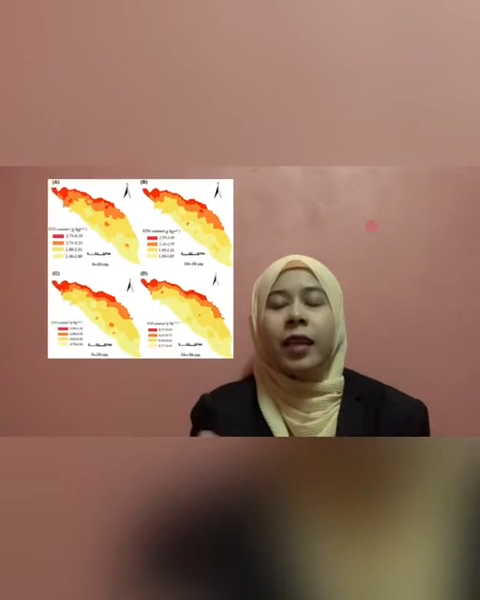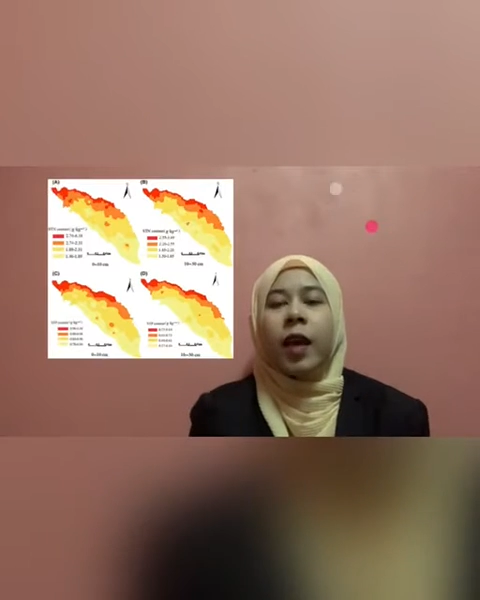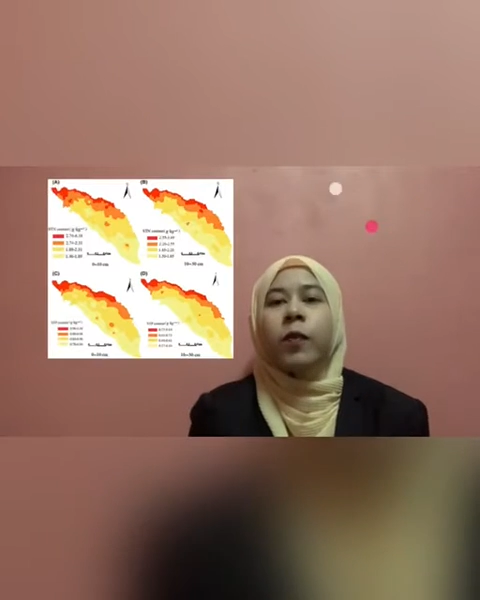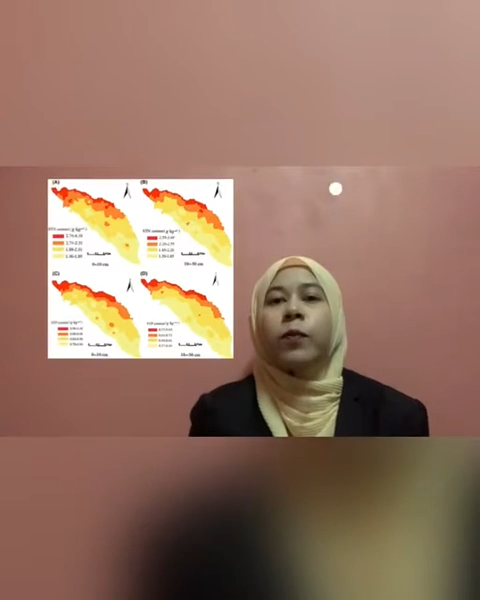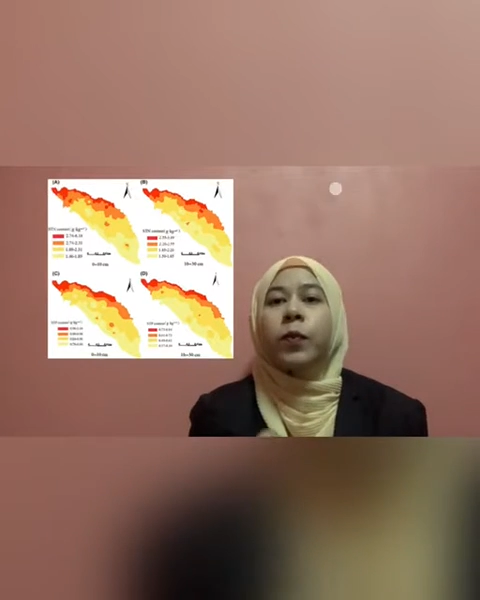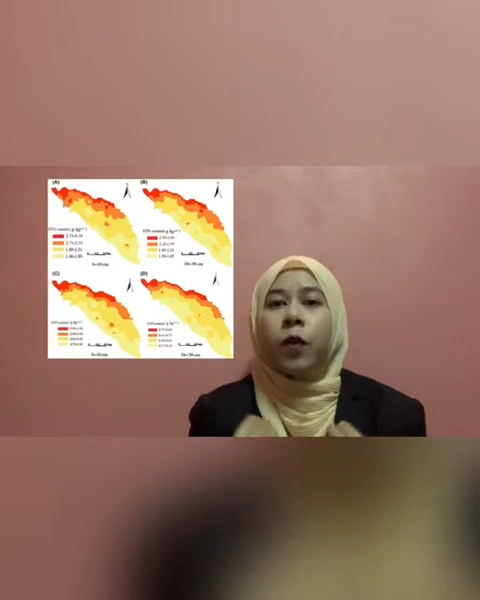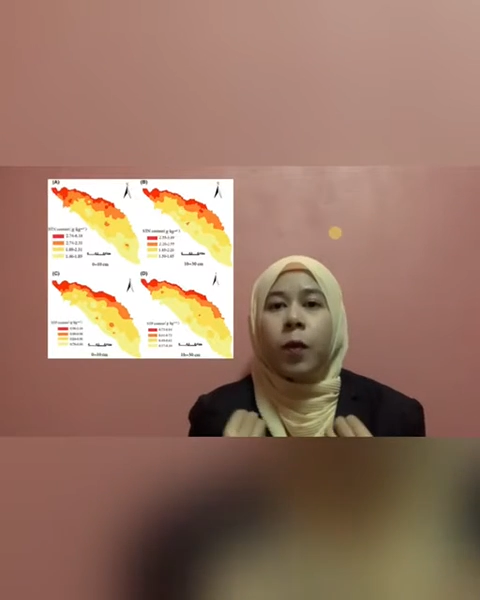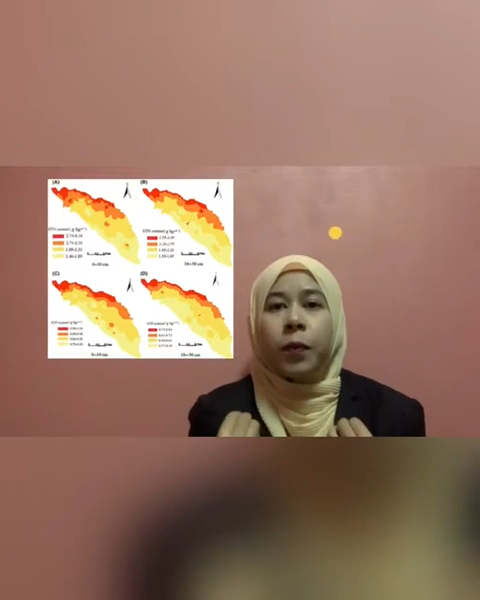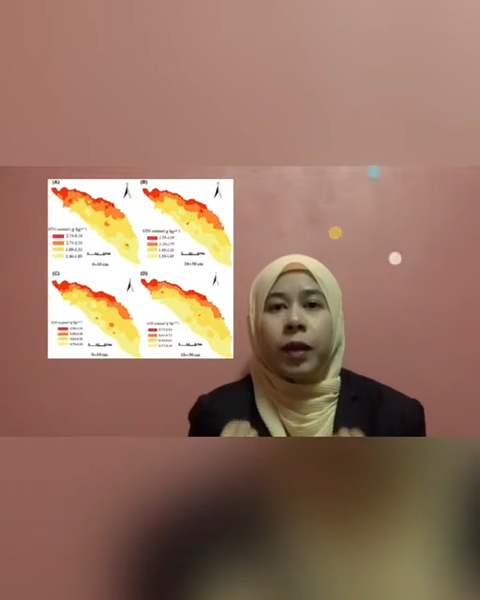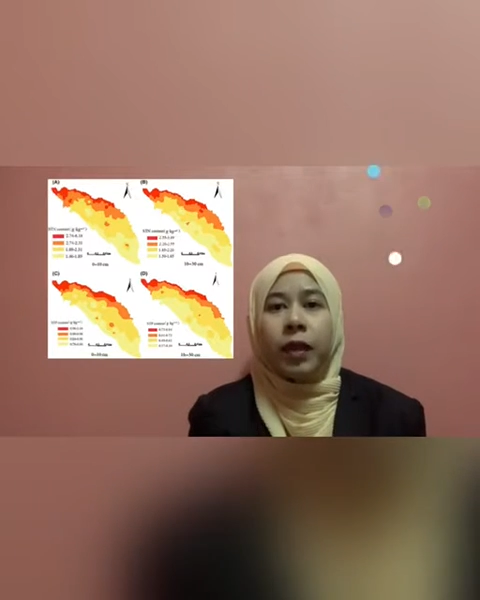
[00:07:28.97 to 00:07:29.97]
and
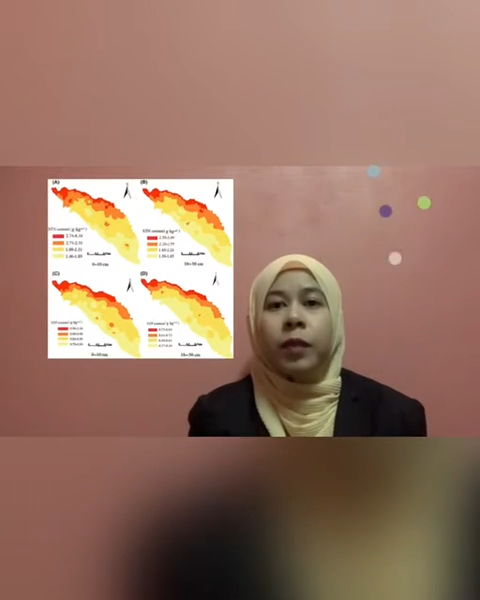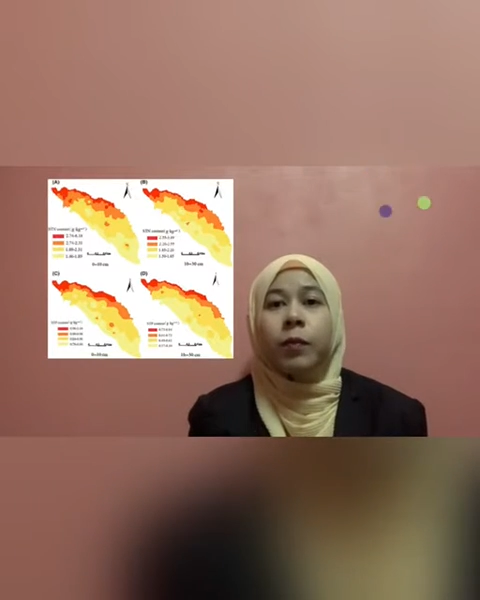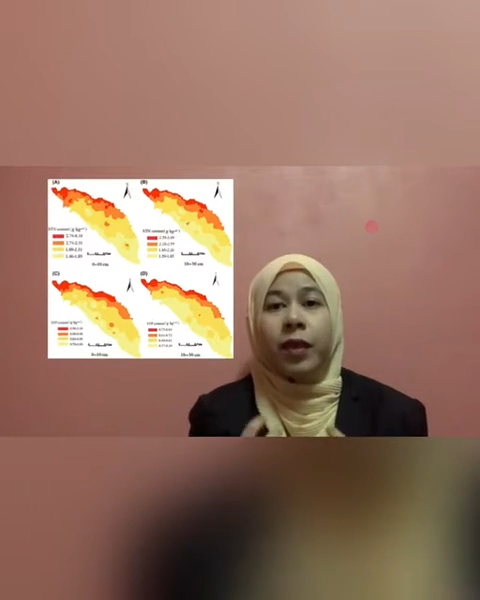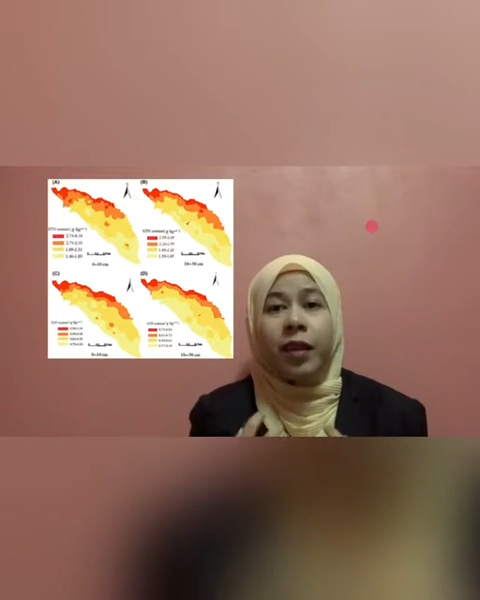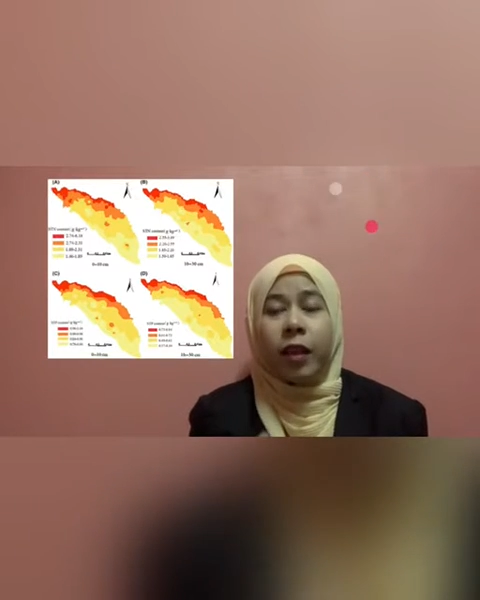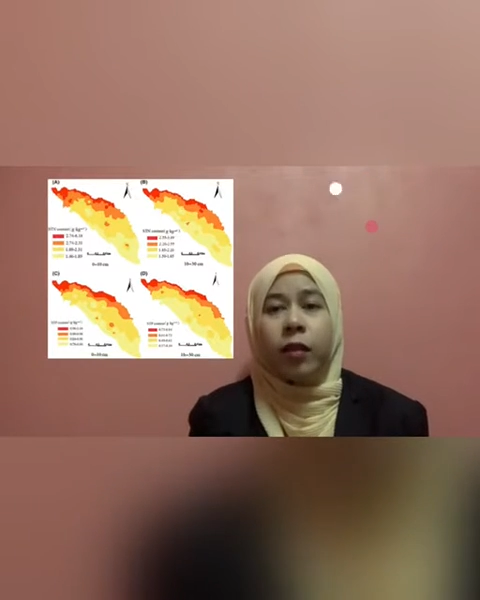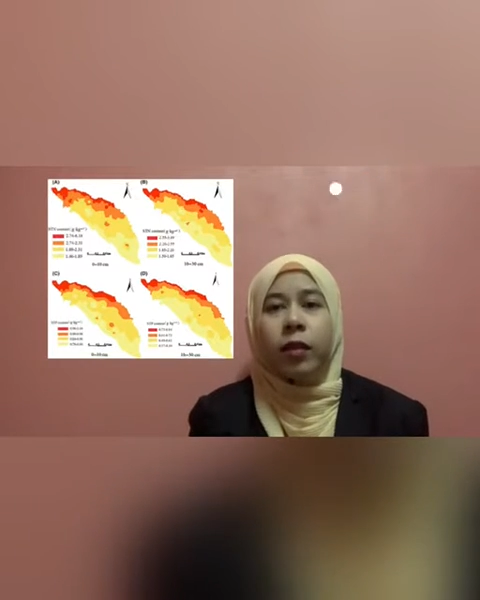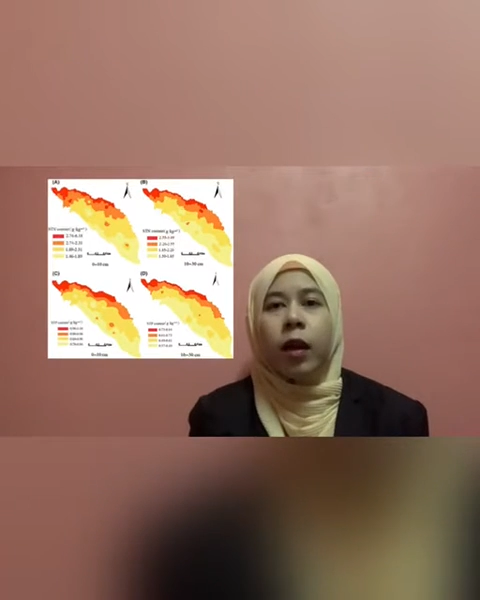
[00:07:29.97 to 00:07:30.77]
properly beneath